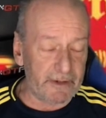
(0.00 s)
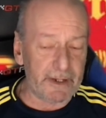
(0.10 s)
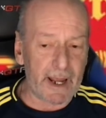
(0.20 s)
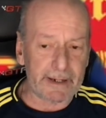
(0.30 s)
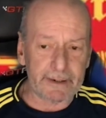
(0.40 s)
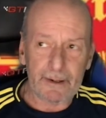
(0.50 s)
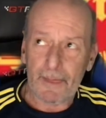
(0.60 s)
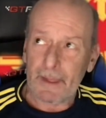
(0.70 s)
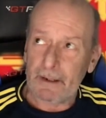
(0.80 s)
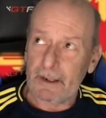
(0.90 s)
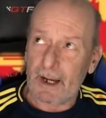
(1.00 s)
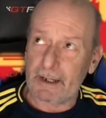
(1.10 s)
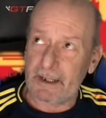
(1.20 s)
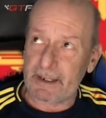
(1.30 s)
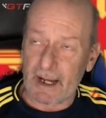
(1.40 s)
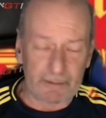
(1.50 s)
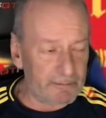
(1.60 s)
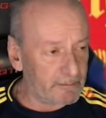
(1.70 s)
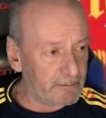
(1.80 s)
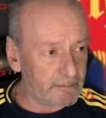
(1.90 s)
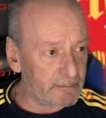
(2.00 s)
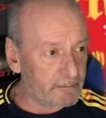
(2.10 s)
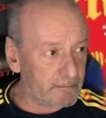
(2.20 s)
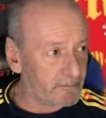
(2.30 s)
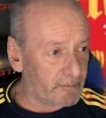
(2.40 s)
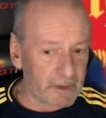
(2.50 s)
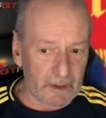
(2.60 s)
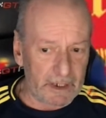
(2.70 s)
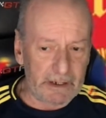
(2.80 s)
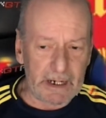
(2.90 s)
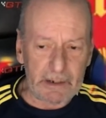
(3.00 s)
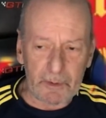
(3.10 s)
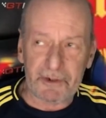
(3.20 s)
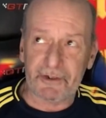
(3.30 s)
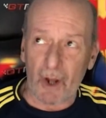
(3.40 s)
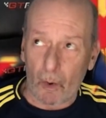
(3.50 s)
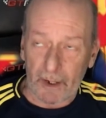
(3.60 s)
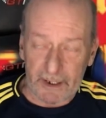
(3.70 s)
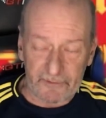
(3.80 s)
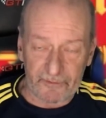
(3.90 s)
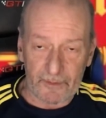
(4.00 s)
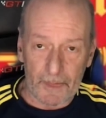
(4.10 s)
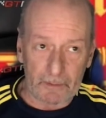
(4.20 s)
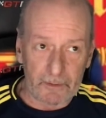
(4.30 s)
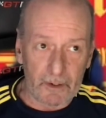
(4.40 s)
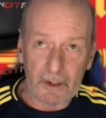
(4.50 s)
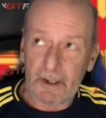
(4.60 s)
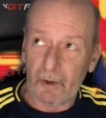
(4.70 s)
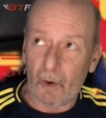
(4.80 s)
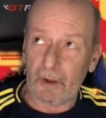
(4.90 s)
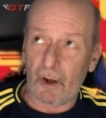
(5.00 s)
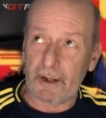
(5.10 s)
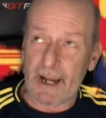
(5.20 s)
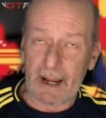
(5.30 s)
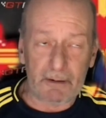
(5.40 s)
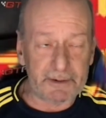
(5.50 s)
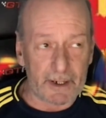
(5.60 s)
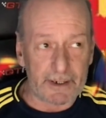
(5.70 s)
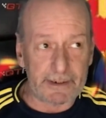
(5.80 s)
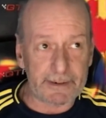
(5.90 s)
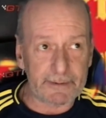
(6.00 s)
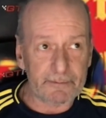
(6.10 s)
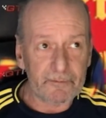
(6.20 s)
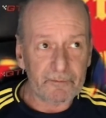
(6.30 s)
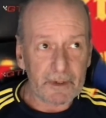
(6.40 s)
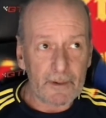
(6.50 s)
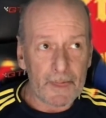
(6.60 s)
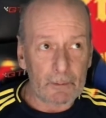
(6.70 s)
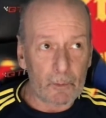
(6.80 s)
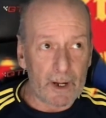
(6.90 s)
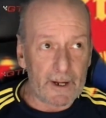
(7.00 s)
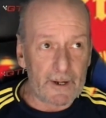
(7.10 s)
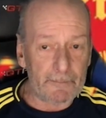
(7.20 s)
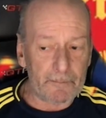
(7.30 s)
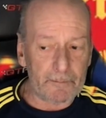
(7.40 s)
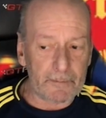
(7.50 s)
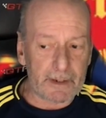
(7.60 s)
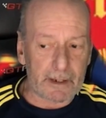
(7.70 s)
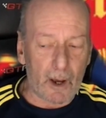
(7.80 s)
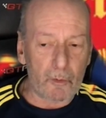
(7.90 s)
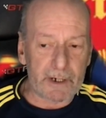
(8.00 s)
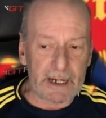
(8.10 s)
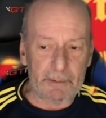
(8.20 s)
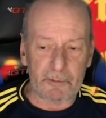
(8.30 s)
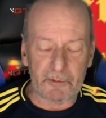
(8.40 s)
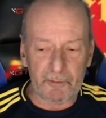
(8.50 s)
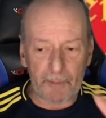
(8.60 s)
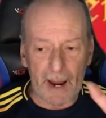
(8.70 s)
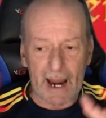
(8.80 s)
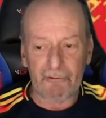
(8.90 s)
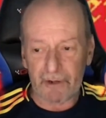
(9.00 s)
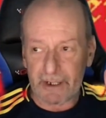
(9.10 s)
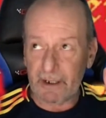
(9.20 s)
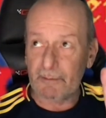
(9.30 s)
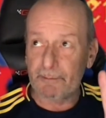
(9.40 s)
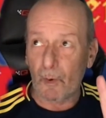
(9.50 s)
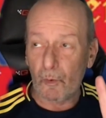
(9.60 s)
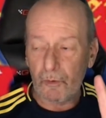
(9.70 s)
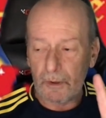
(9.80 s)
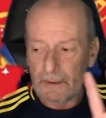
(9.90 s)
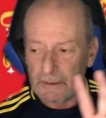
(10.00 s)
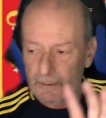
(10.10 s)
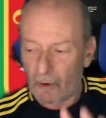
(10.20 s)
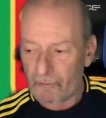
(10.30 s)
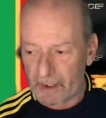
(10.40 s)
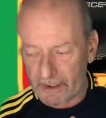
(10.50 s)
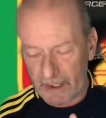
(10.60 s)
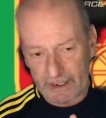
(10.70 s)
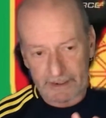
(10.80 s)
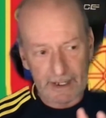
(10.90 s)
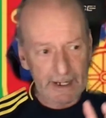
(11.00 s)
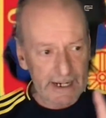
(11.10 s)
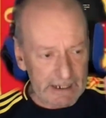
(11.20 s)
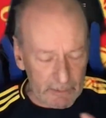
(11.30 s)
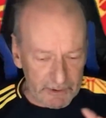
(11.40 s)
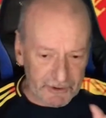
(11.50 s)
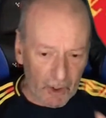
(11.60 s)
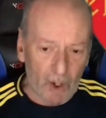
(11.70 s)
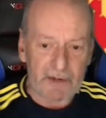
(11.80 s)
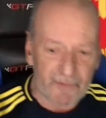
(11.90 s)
the head, and he would dive. Not like nowadays, where goalkeepers would parry a ball on their knees. He would dive